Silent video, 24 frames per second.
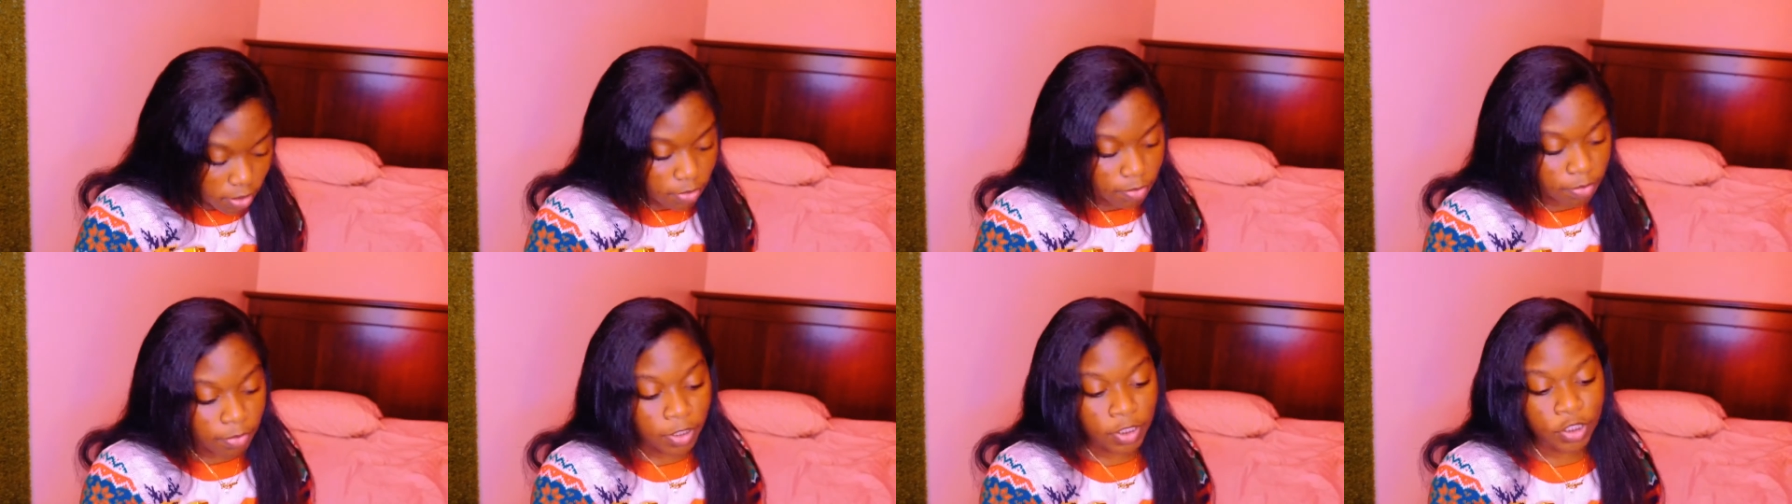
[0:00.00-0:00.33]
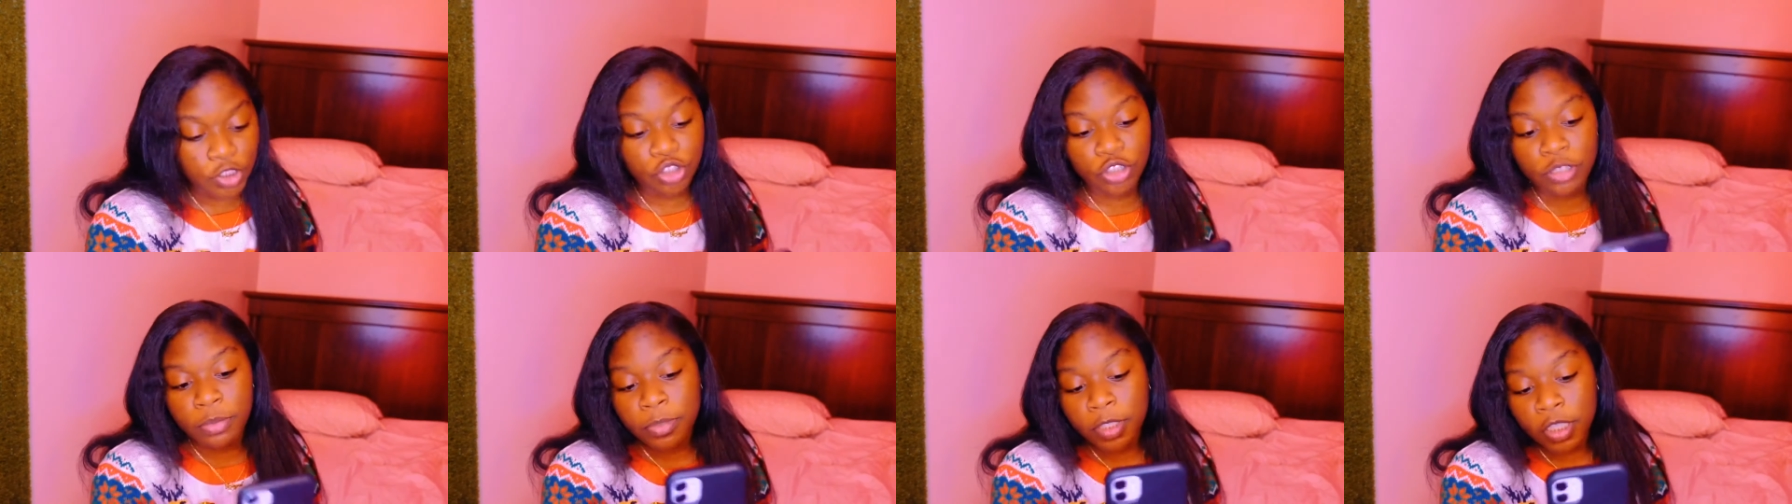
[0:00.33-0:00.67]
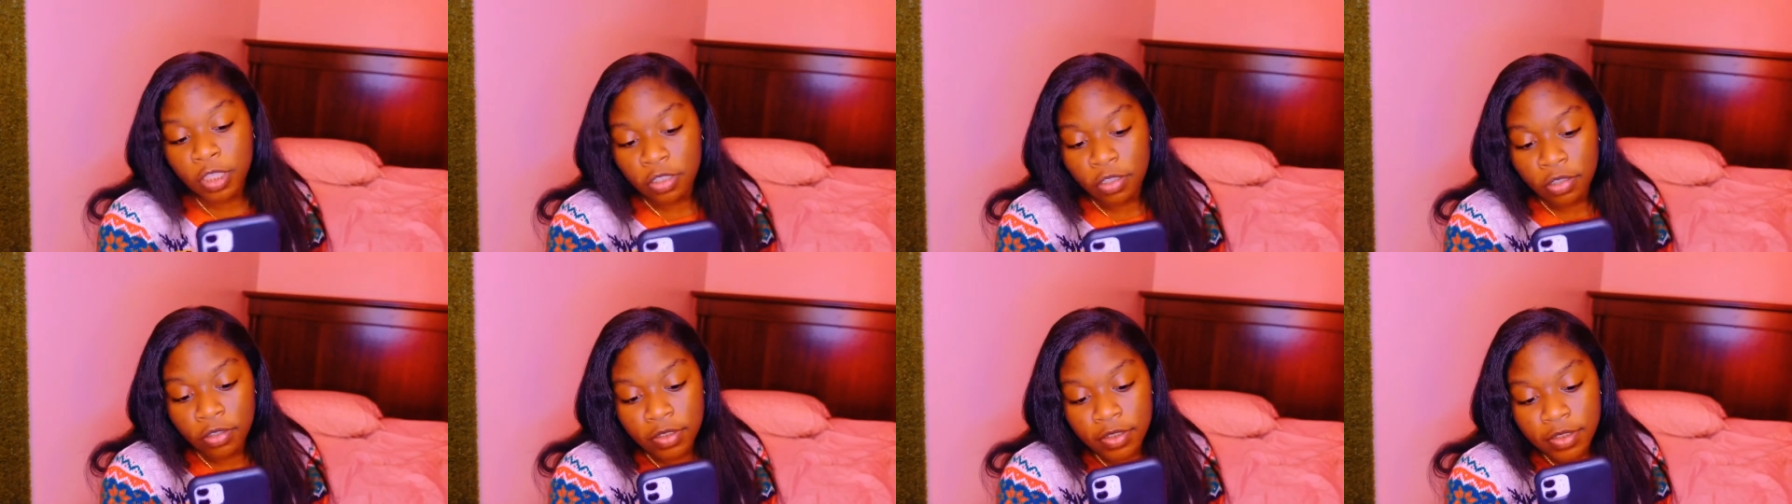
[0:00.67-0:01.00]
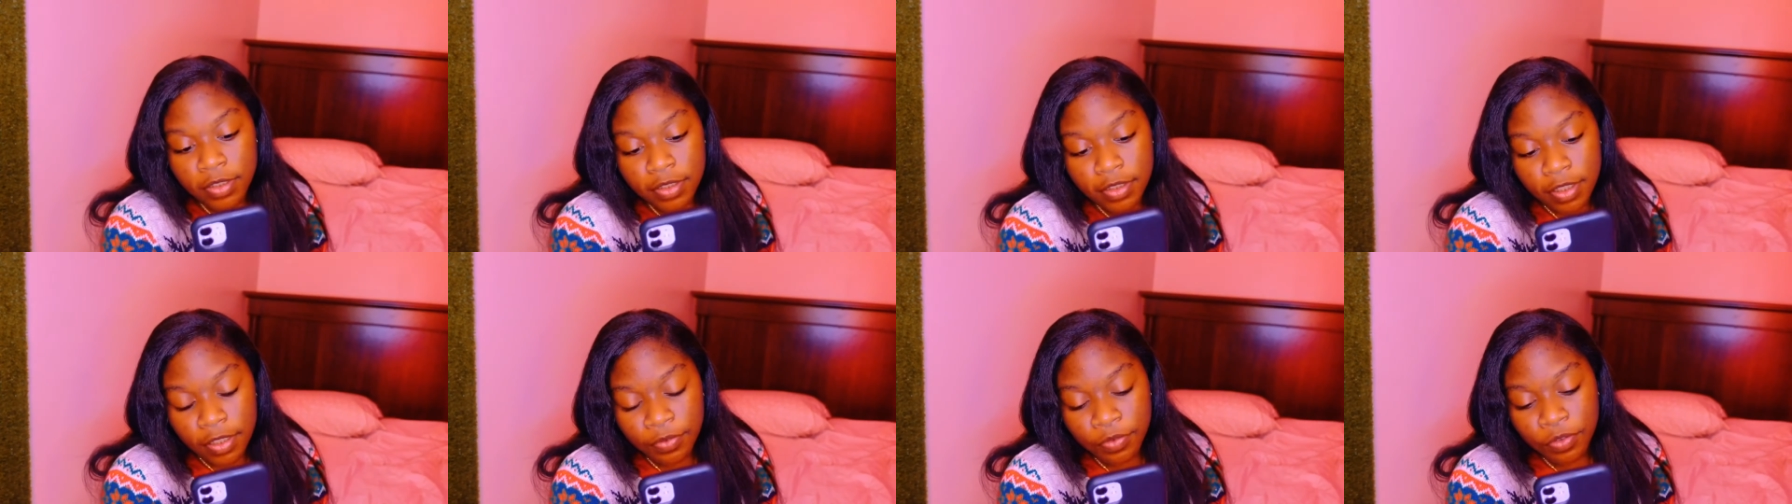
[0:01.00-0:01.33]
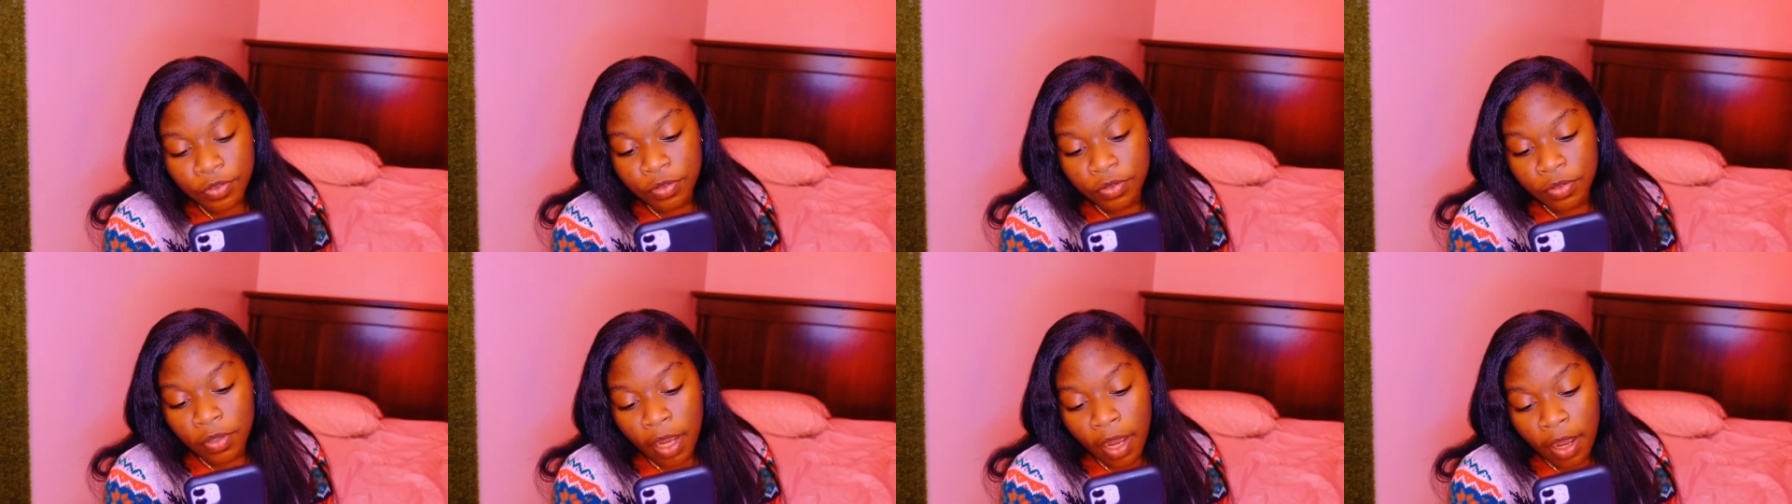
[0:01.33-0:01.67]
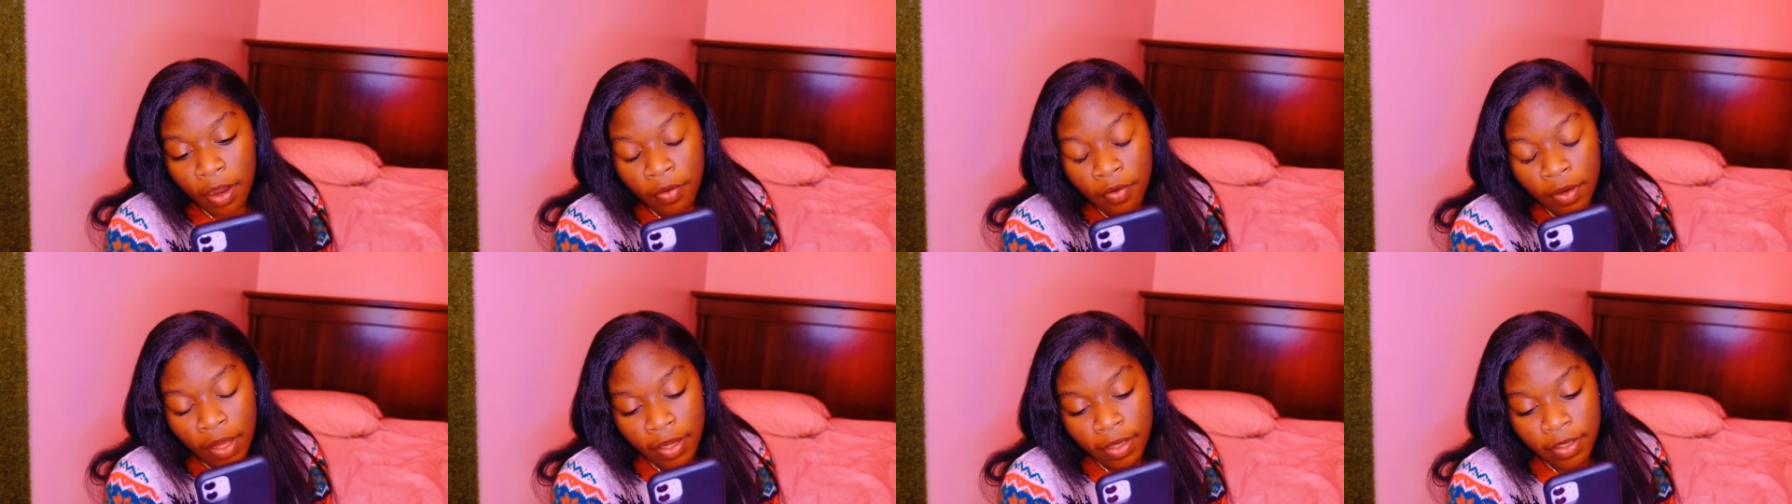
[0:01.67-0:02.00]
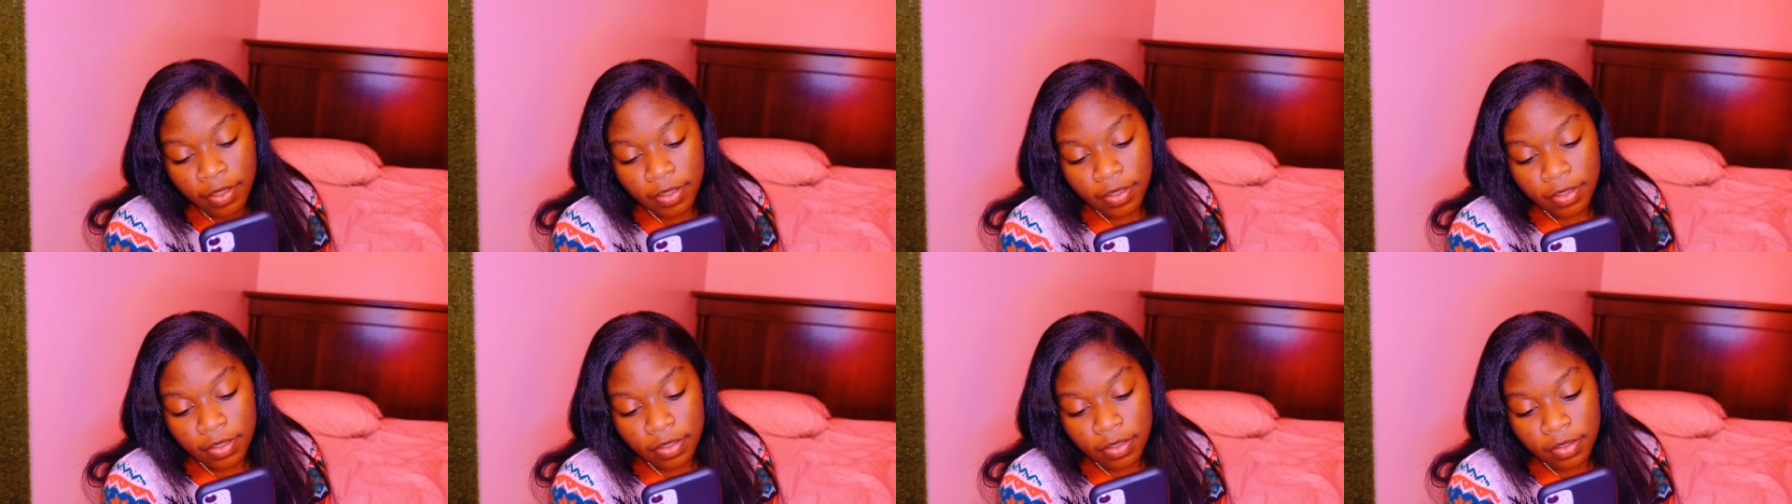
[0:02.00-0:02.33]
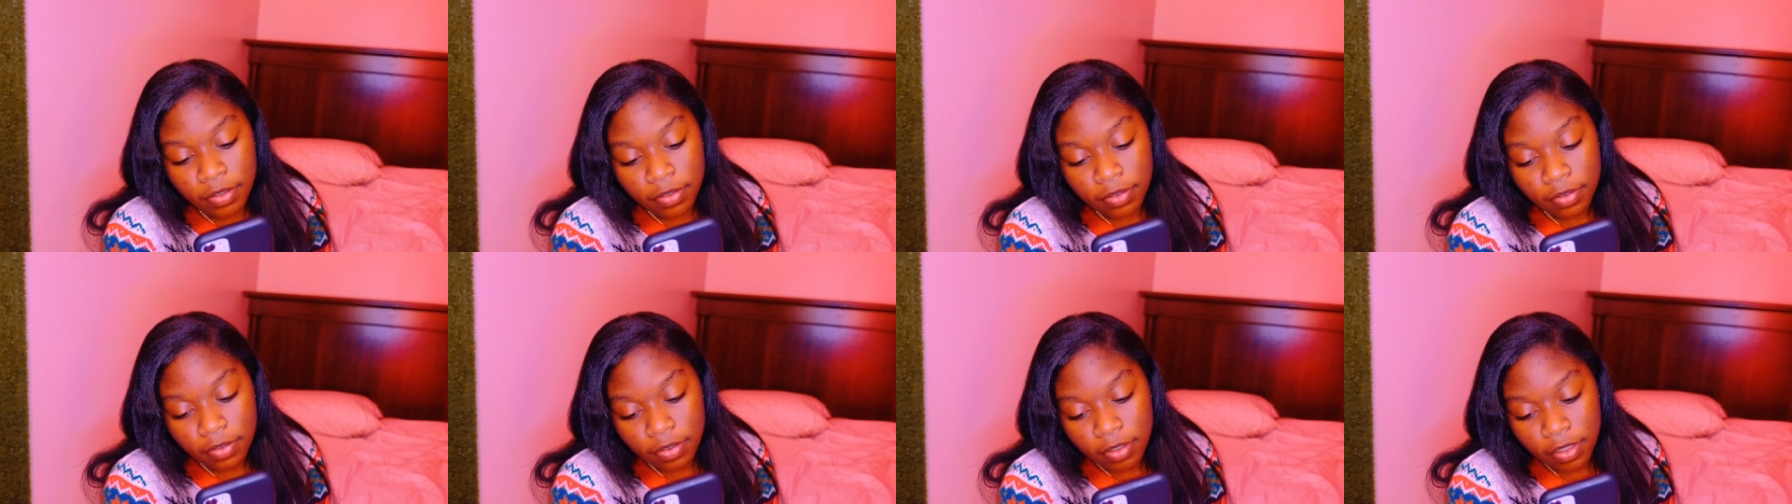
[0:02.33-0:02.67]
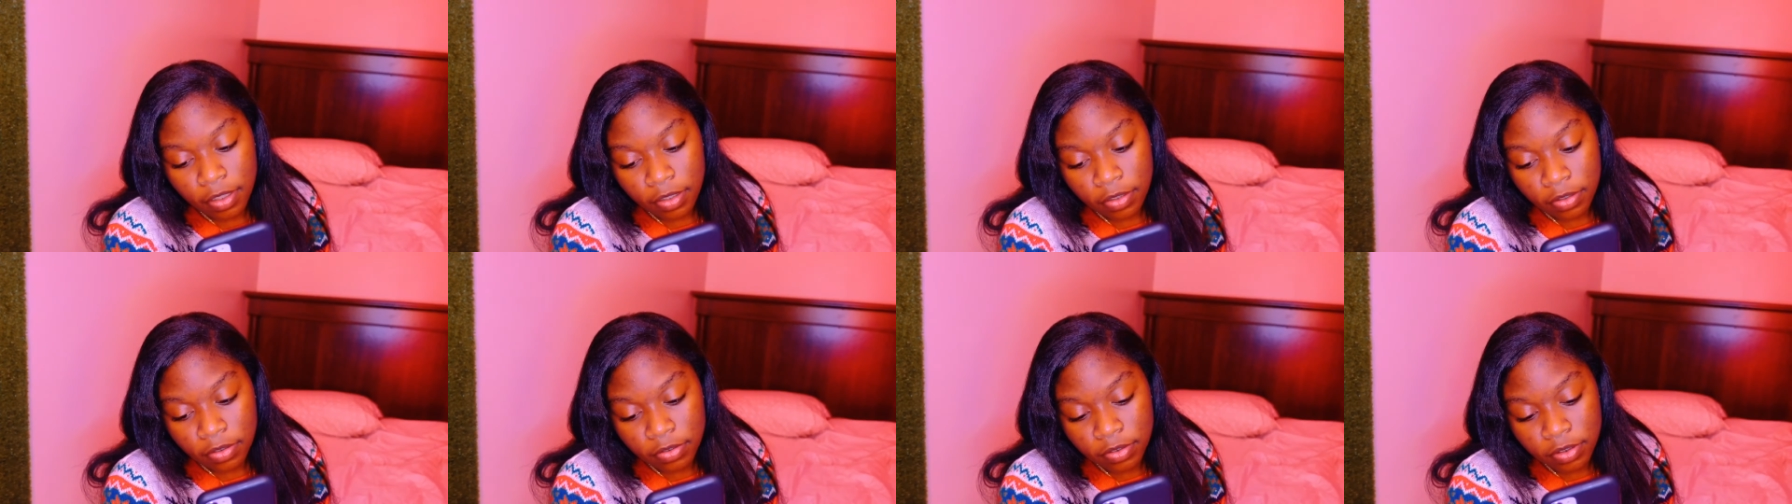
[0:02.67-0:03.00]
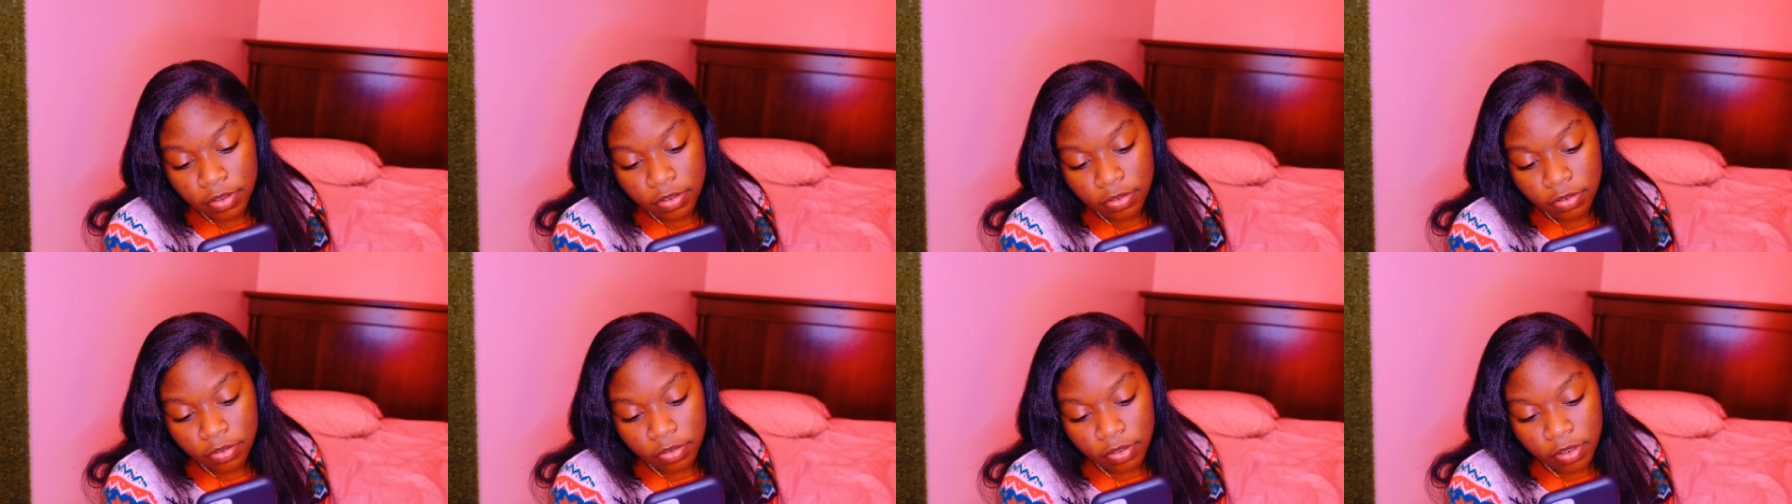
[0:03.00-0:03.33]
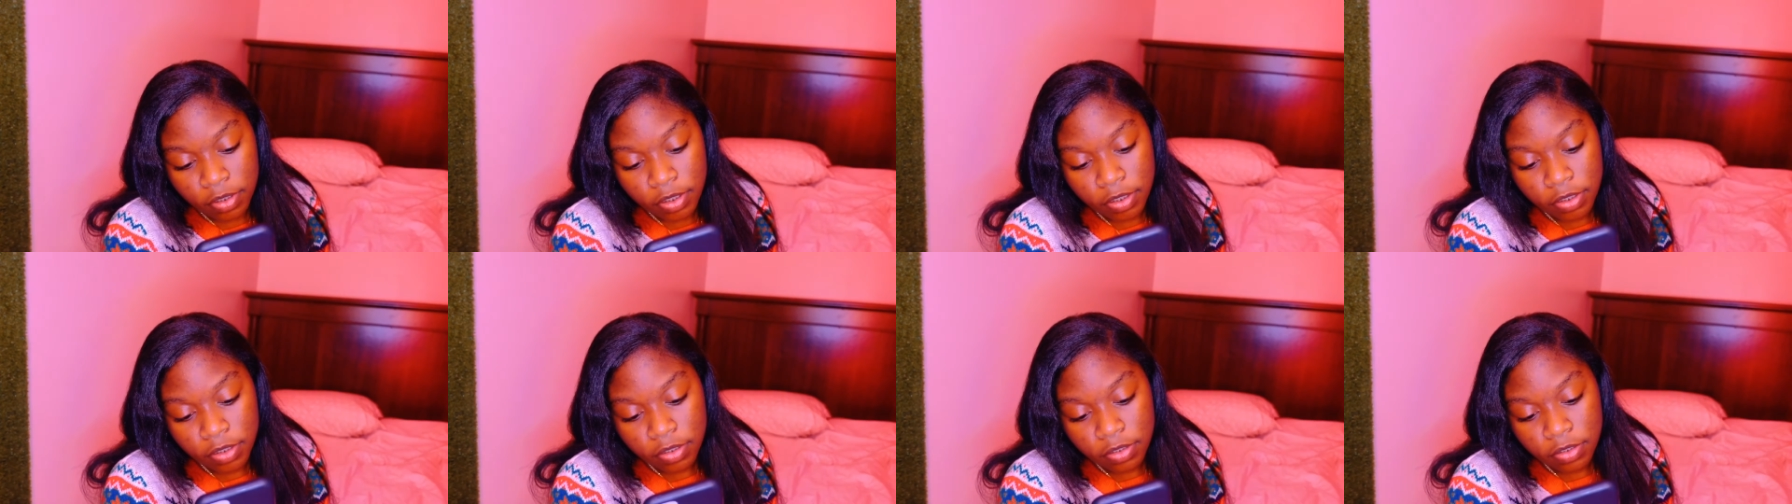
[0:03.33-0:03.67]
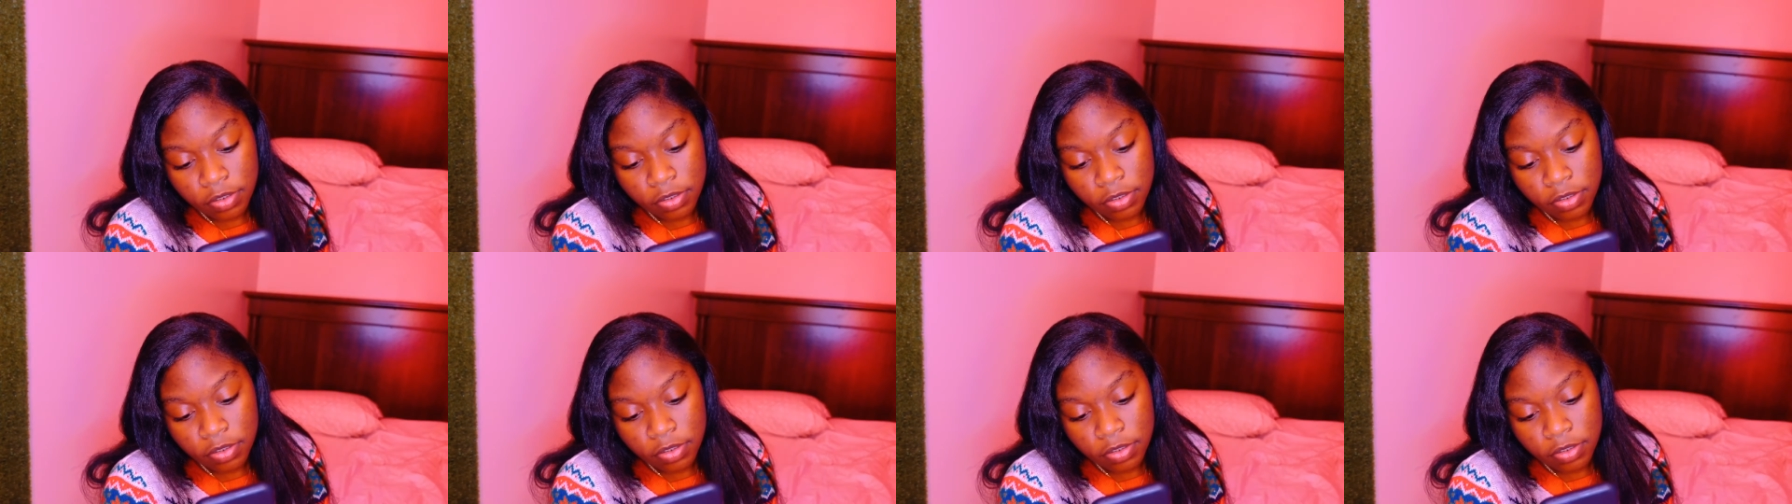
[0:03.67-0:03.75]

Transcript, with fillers: But trim nails if you have like nails. Mm -hmm.